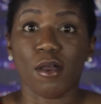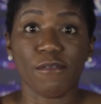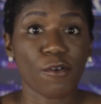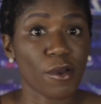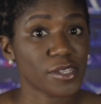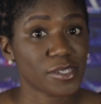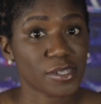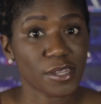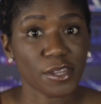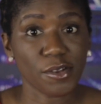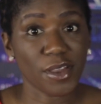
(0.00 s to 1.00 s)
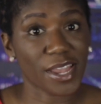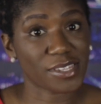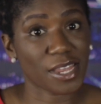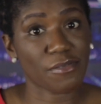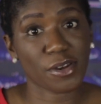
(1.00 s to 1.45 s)
Of course, you
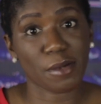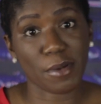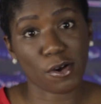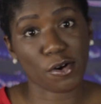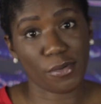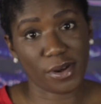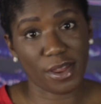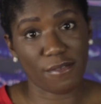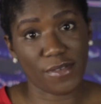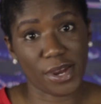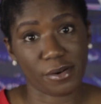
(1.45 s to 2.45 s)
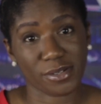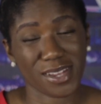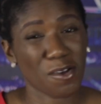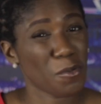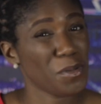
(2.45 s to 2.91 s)
guys have heard about
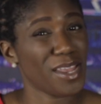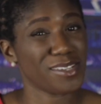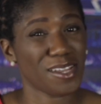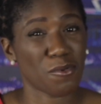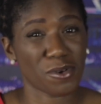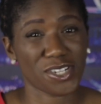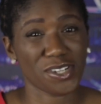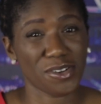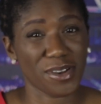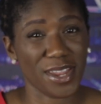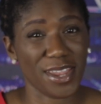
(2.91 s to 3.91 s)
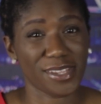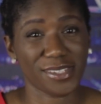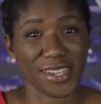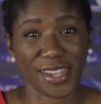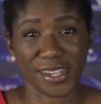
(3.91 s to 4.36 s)
coronavirus. I hope you guys are washing your
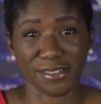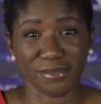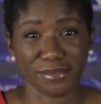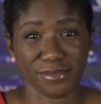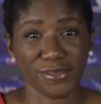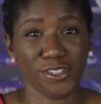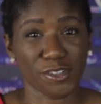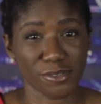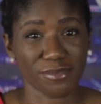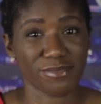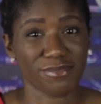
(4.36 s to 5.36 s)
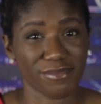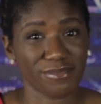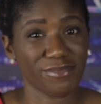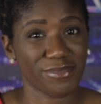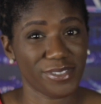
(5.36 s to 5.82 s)
hands and, you know,
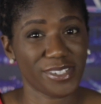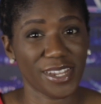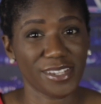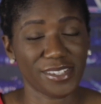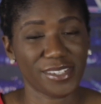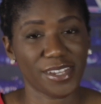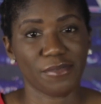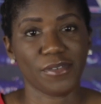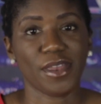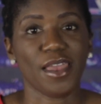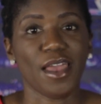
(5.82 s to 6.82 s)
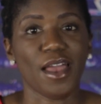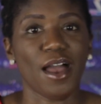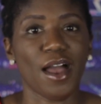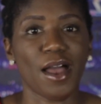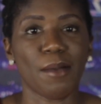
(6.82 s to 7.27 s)
staying safe.
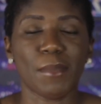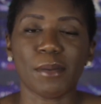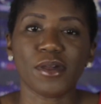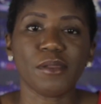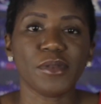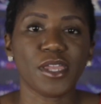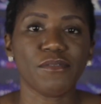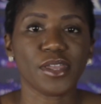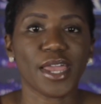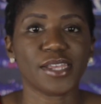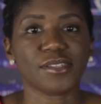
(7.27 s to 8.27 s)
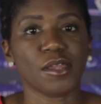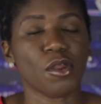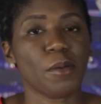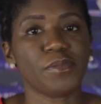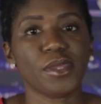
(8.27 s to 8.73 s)
I'm going to be giving you guys an
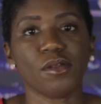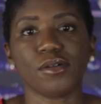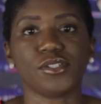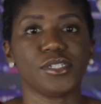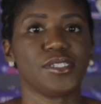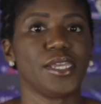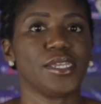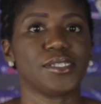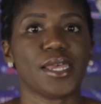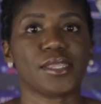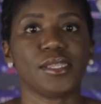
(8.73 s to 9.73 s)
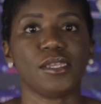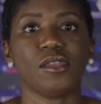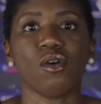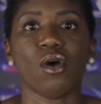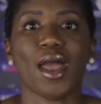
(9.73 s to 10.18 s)
update on just
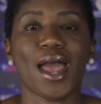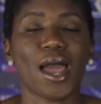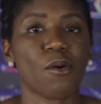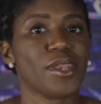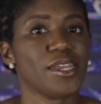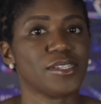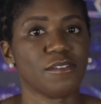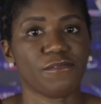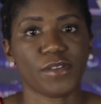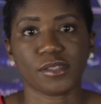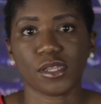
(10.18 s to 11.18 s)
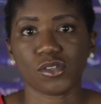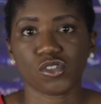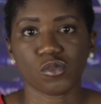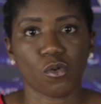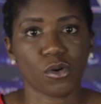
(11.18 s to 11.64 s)
exactly how it has affected
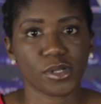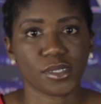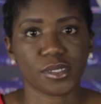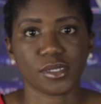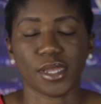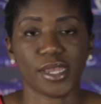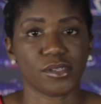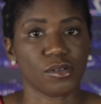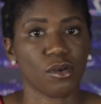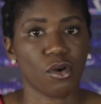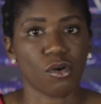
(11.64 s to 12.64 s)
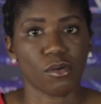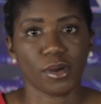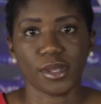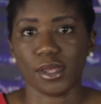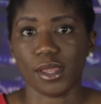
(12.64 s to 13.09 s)
sports as a
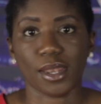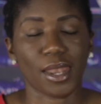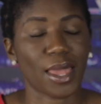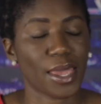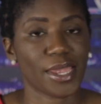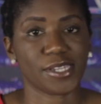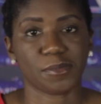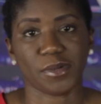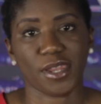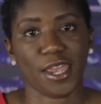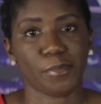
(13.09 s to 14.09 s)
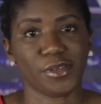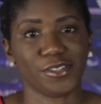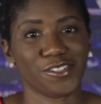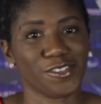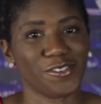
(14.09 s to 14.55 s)
whole. A lot has been
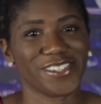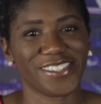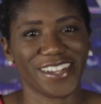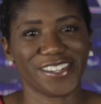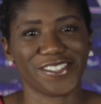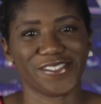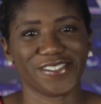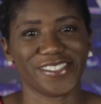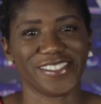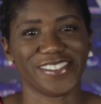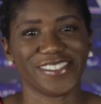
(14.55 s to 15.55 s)
happening, so stay tuned.